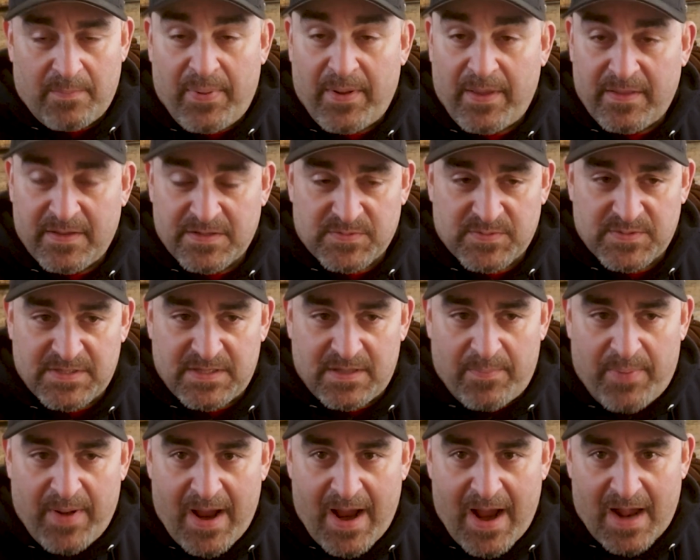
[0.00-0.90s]
This was in
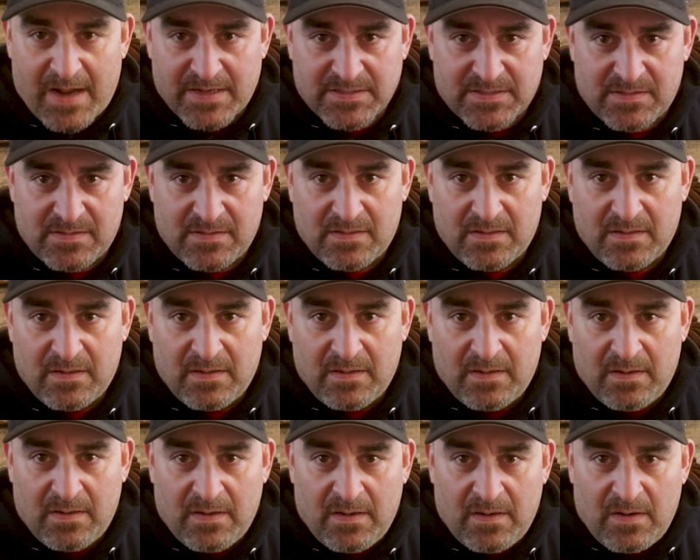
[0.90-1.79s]
the past,
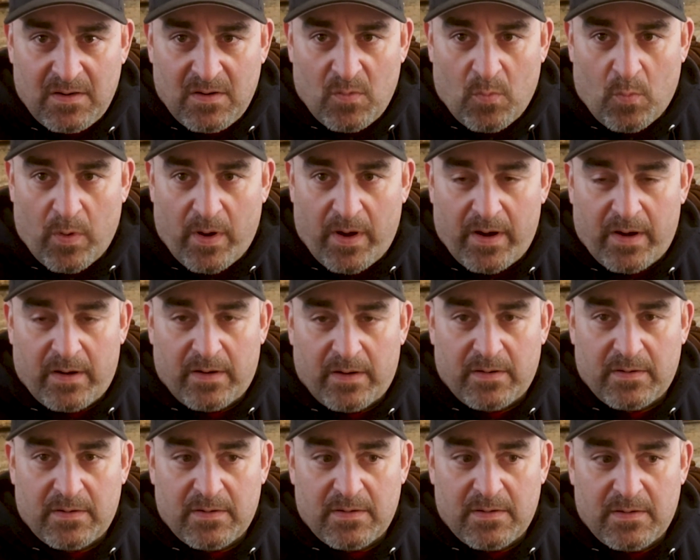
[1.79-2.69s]

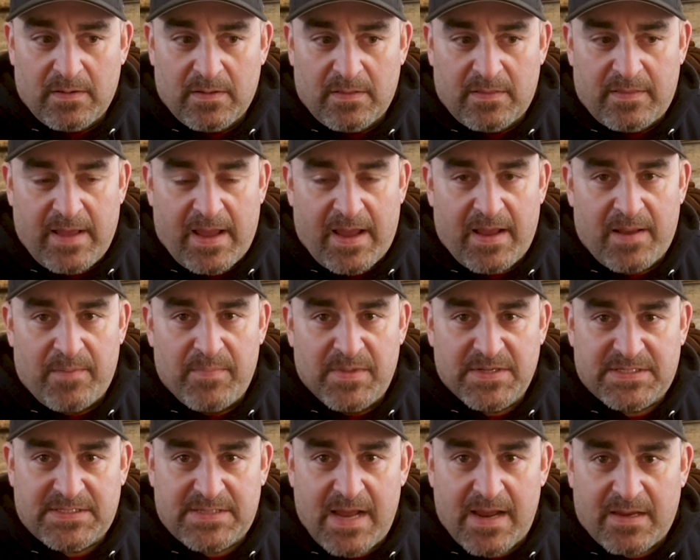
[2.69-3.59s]
where they had
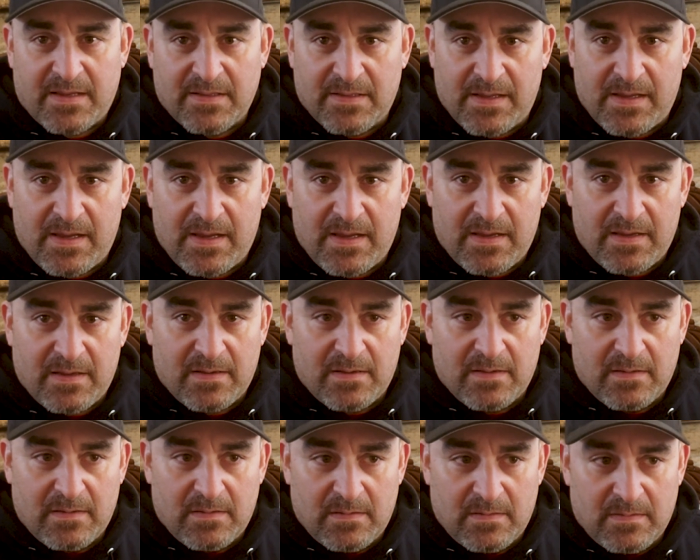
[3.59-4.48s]

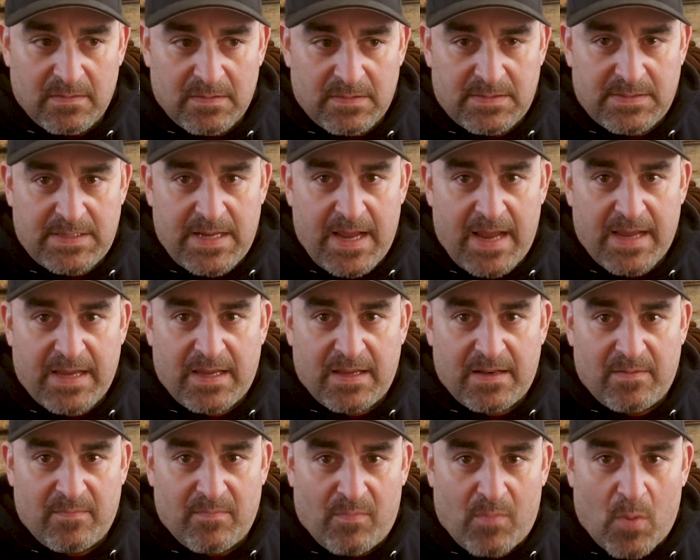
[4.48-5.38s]
mistakenly
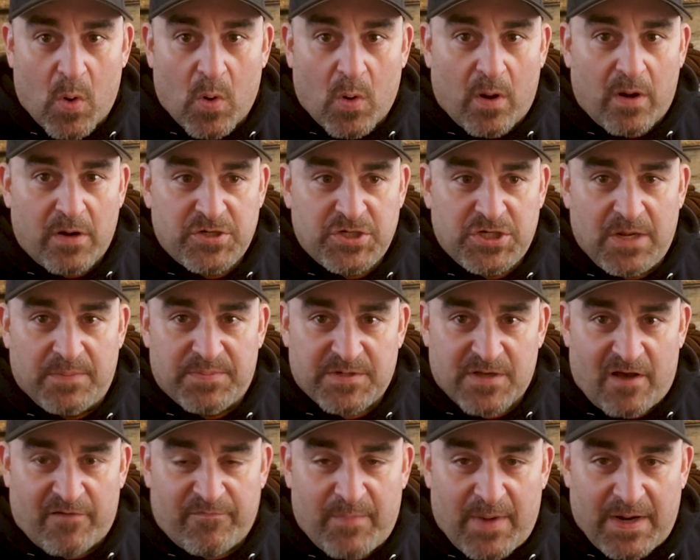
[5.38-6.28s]
taken more
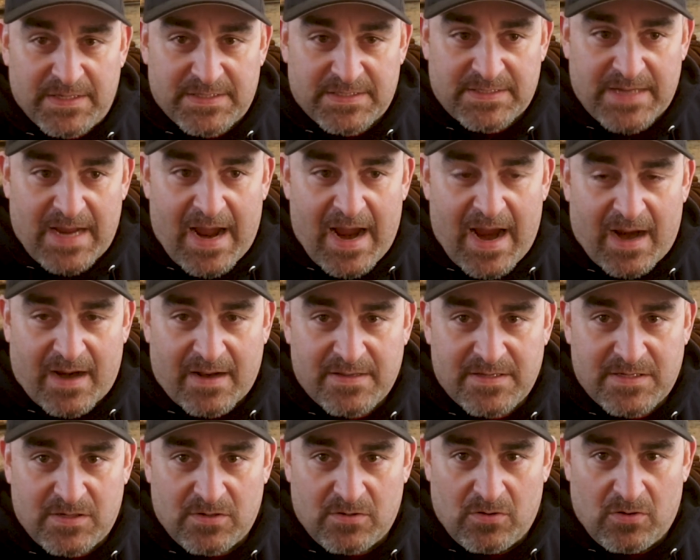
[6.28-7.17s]
chips off my
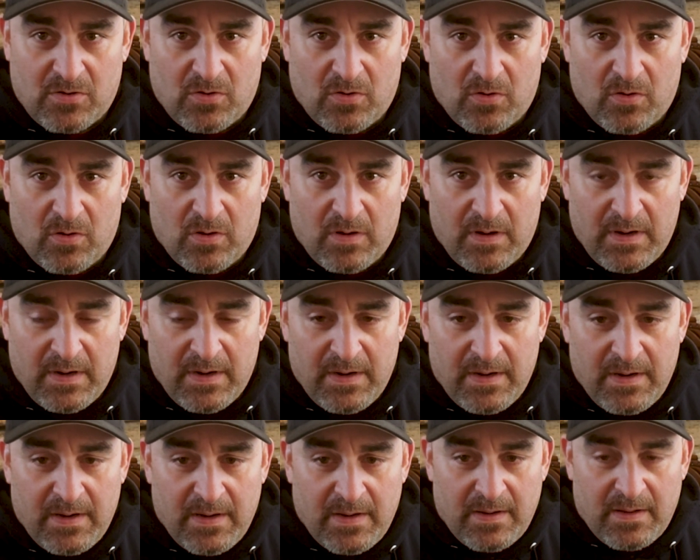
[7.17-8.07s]
stack during
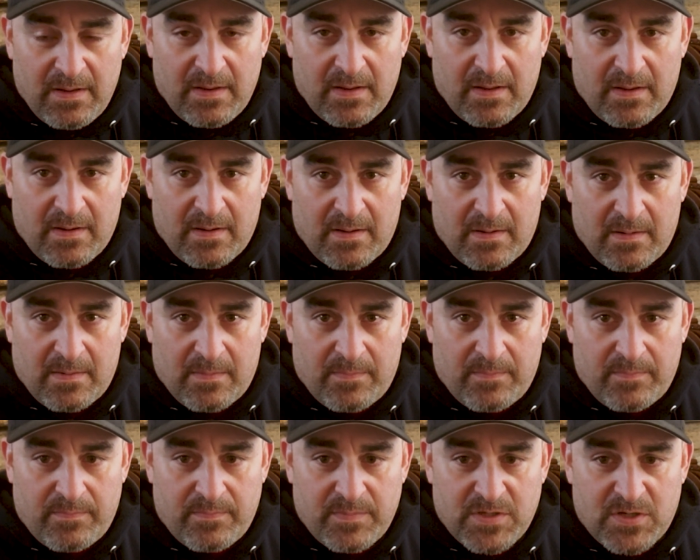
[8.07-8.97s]

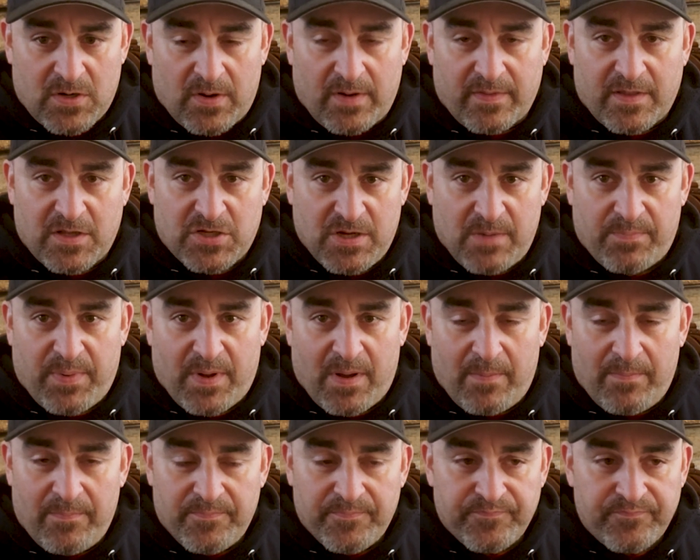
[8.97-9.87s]
the chip
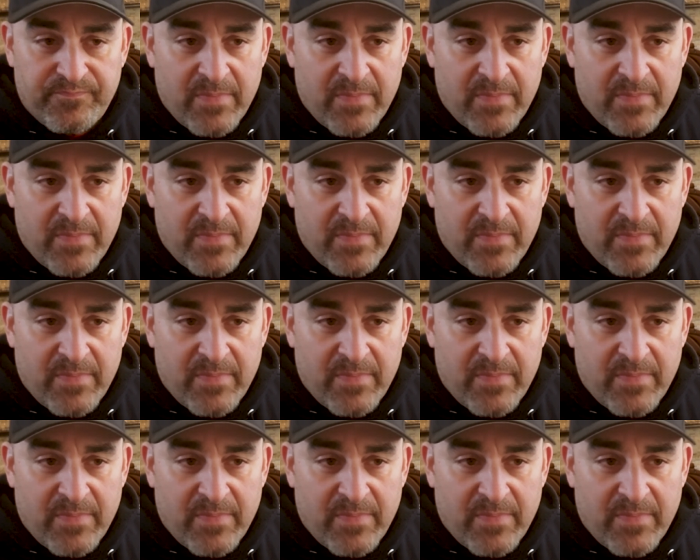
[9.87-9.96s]
up.